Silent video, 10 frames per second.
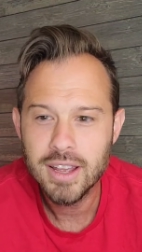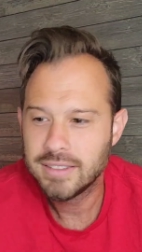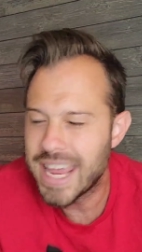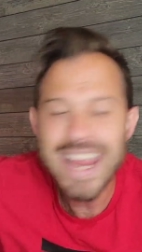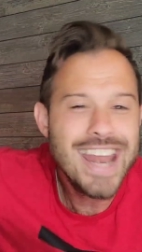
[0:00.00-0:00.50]

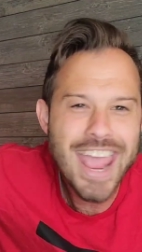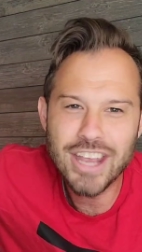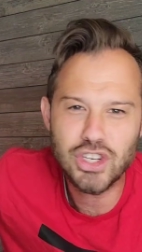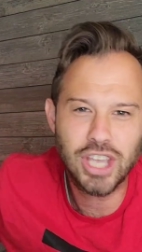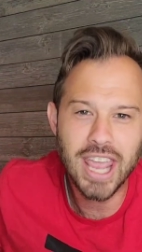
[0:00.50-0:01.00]

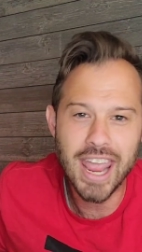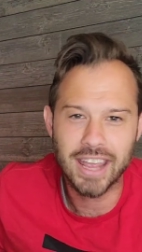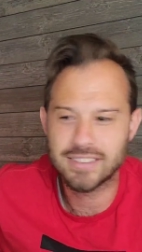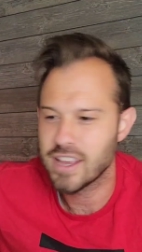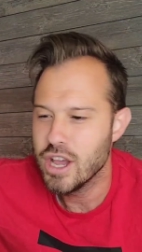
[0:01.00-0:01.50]
Teenage
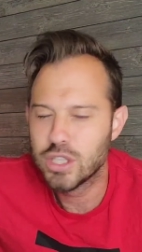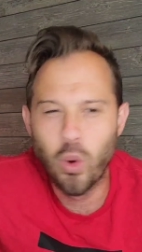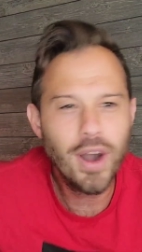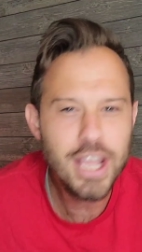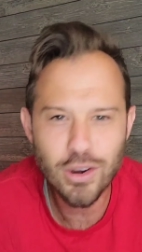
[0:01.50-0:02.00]
kids,
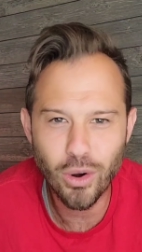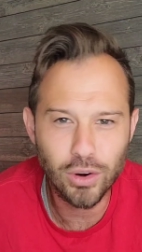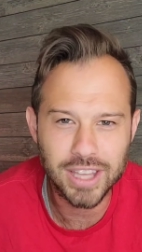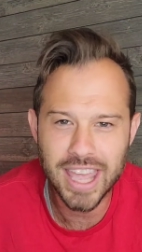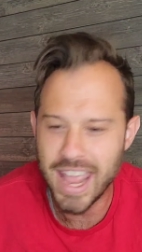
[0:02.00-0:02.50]
20 year
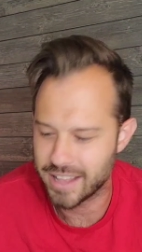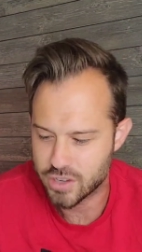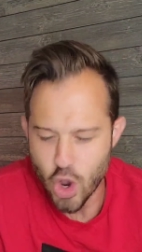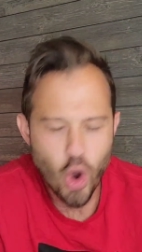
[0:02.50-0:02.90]
old kids